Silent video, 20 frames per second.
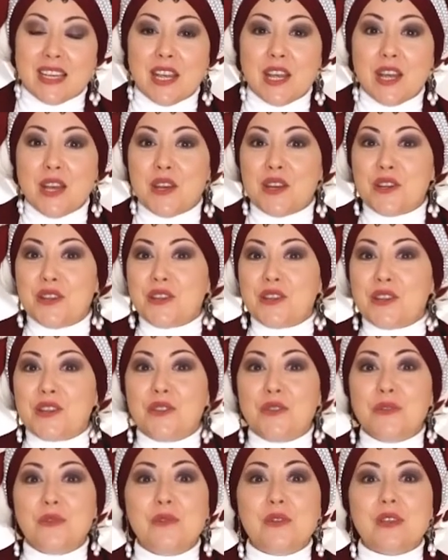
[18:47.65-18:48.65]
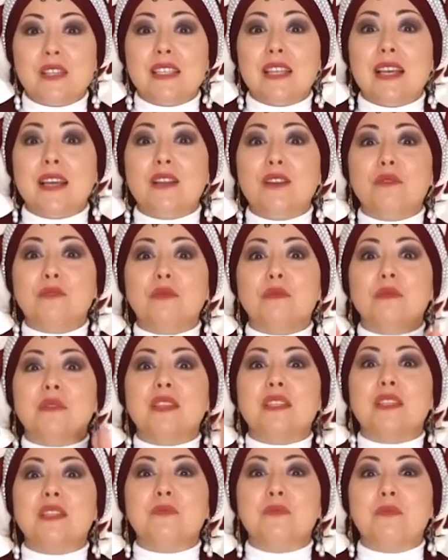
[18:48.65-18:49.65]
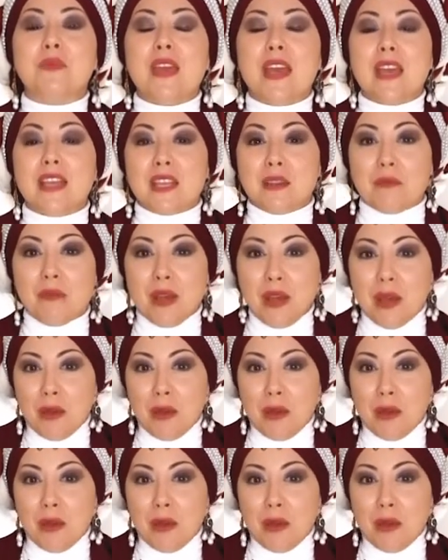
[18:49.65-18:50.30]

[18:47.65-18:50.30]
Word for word: So I look forward to our meeting.